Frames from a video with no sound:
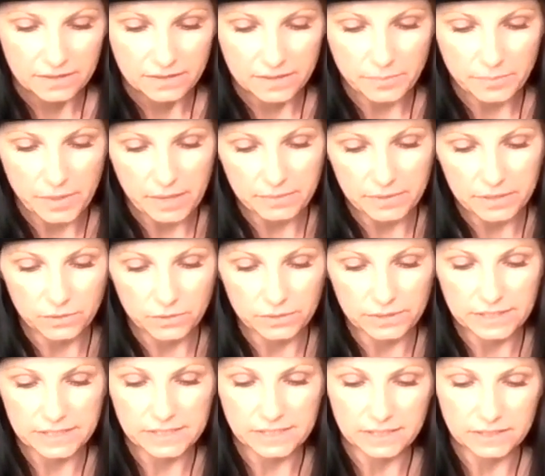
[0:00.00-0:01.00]
The public
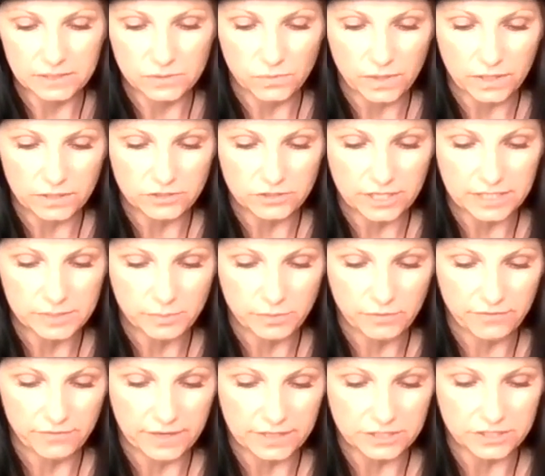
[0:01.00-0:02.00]
only sees well-dressed
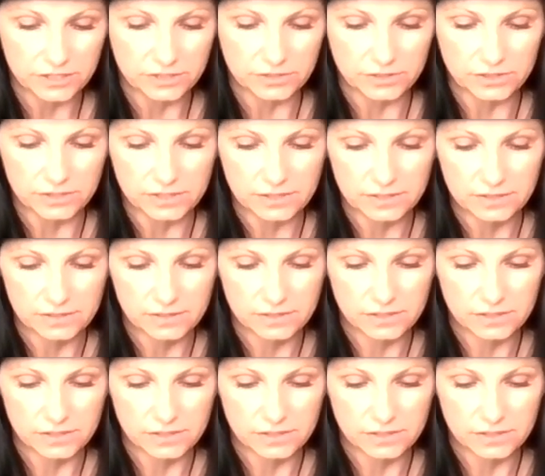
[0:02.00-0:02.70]
professionals,